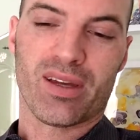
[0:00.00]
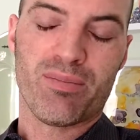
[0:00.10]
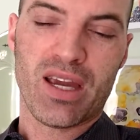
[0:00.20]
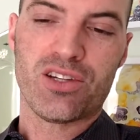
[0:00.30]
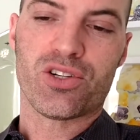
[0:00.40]

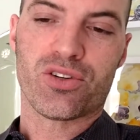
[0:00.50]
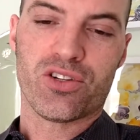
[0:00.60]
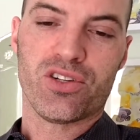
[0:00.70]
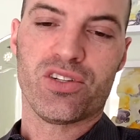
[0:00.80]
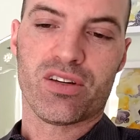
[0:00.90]
major
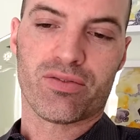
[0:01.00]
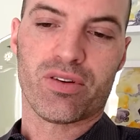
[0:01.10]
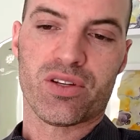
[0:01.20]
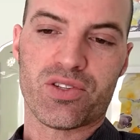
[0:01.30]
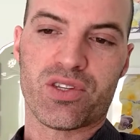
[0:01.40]

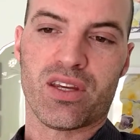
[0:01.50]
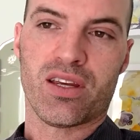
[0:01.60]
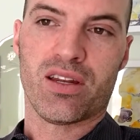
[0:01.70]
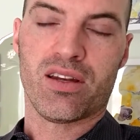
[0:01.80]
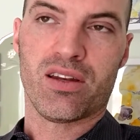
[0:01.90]
difference
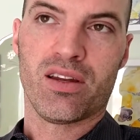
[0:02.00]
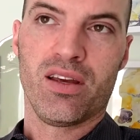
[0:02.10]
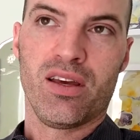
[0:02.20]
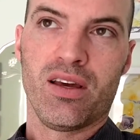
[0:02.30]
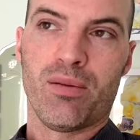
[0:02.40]
in
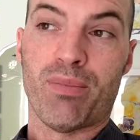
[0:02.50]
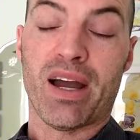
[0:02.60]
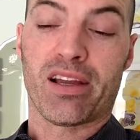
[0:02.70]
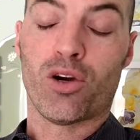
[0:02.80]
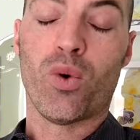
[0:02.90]
my
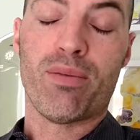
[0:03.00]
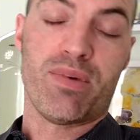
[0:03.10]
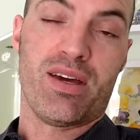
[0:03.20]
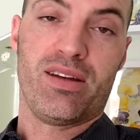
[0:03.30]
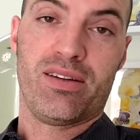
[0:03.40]

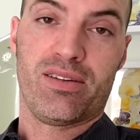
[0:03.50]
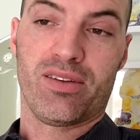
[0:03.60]
equipment,